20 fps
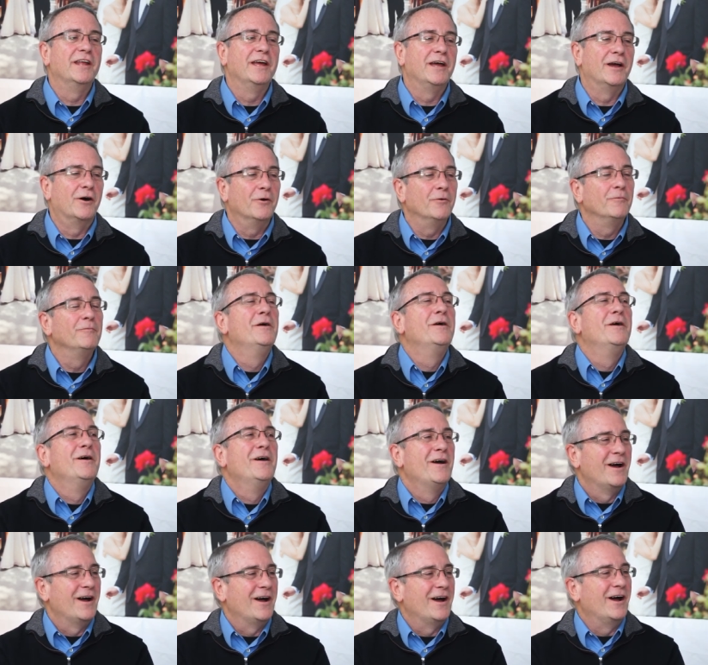to nail.
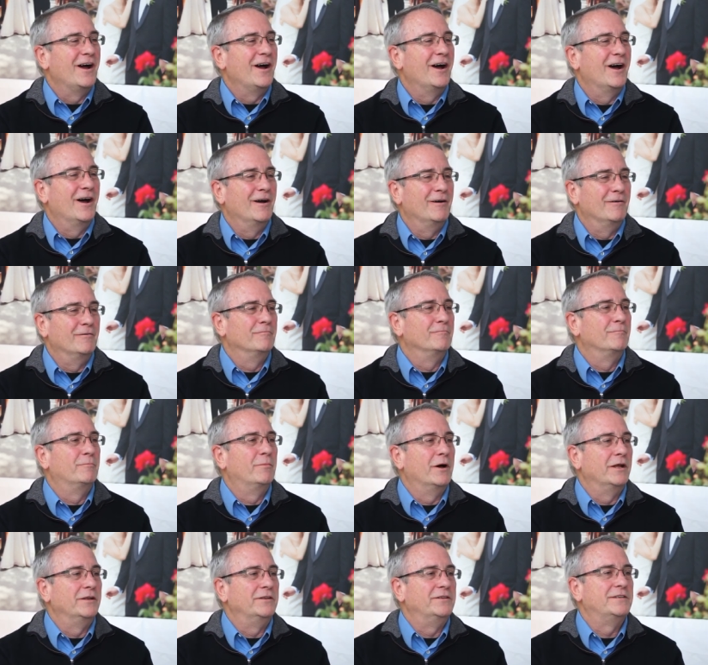Okay. Uh,
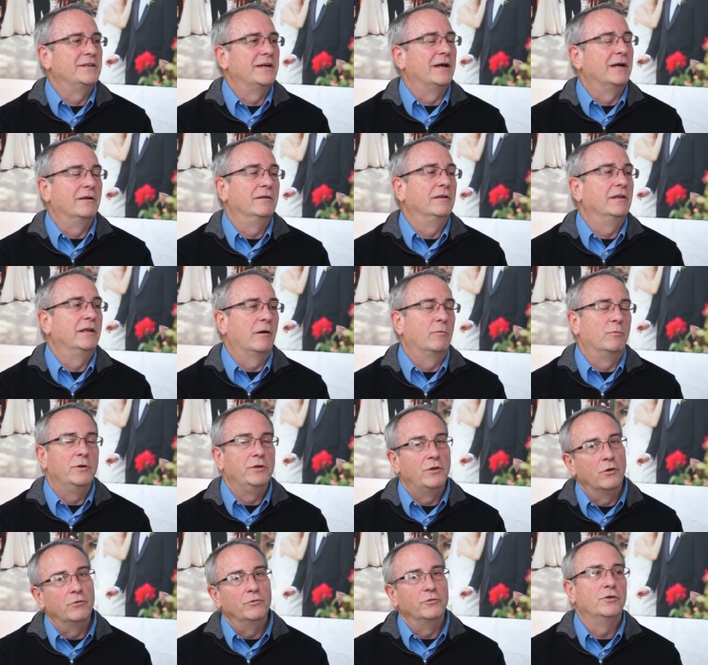but uh, yeah,
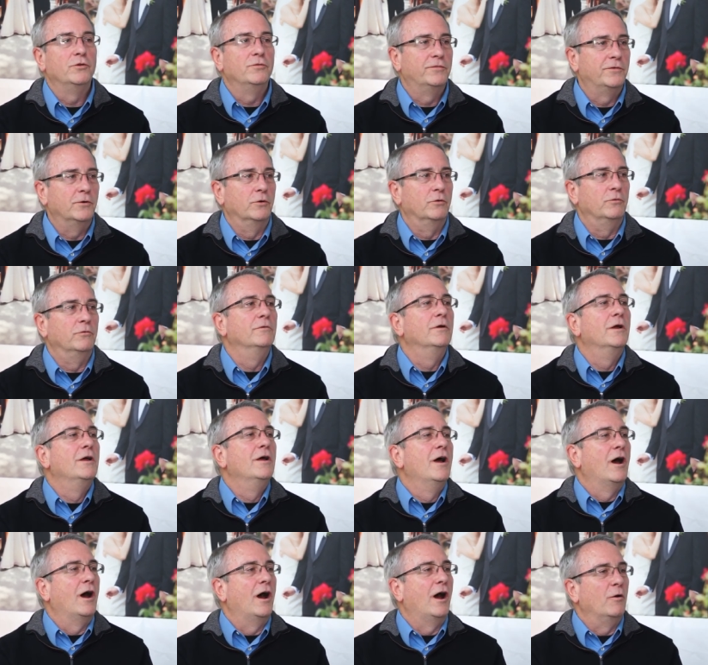we don't do food.
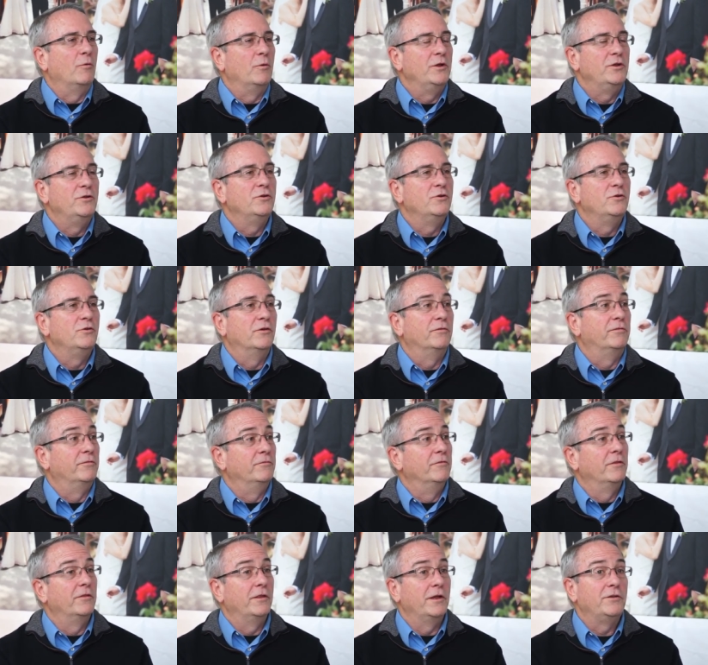Got it. Uh, we do the
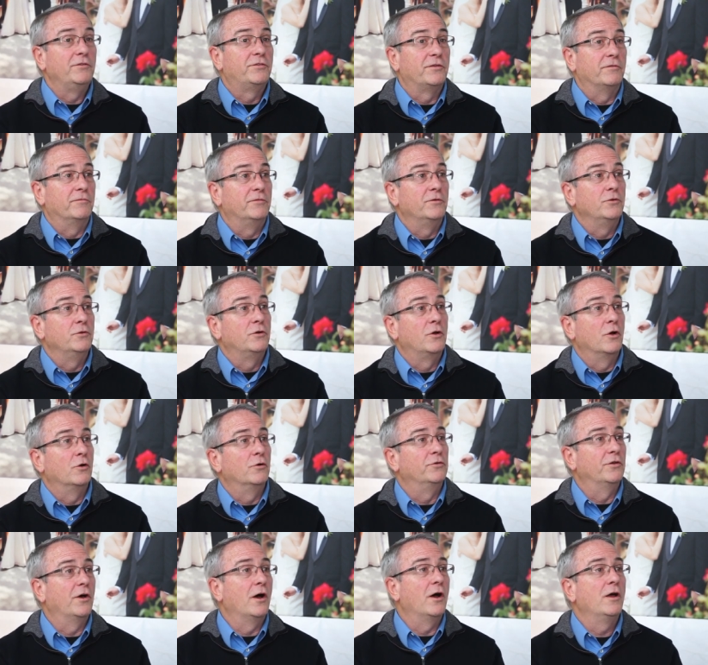things that food
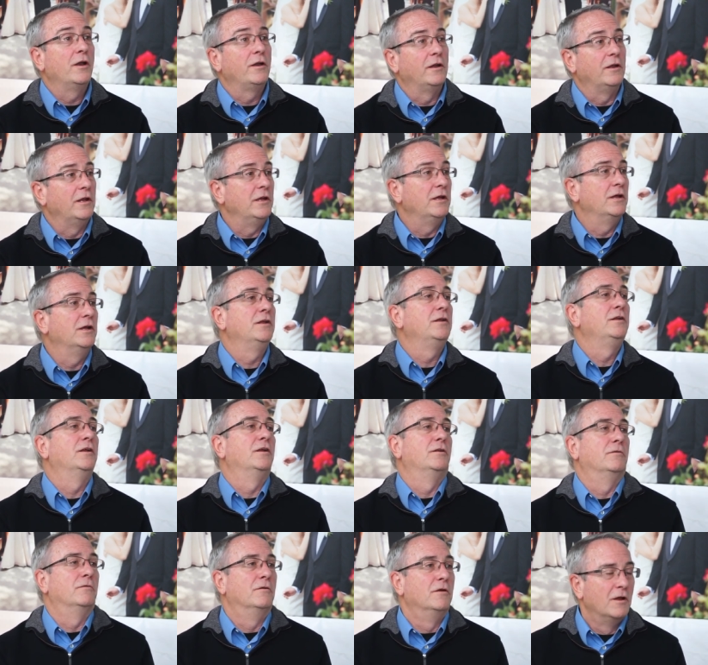goes on and in.
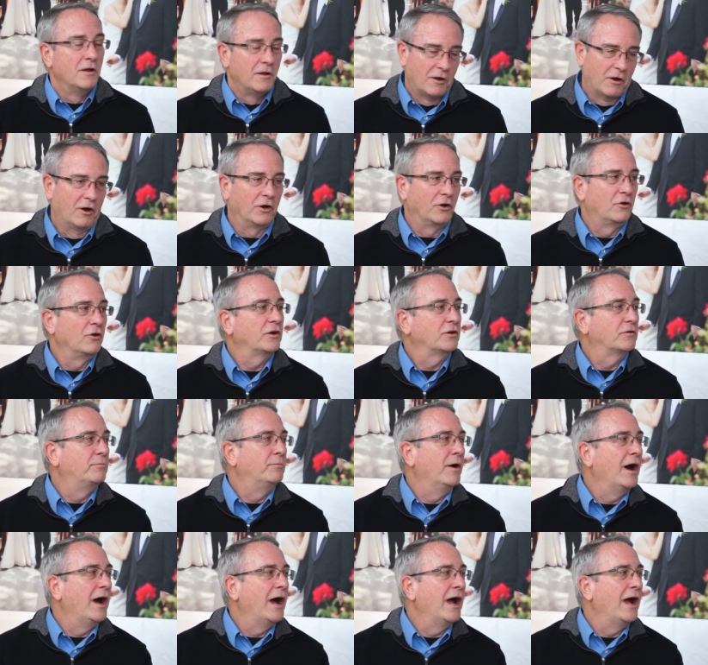Got it. Are cooked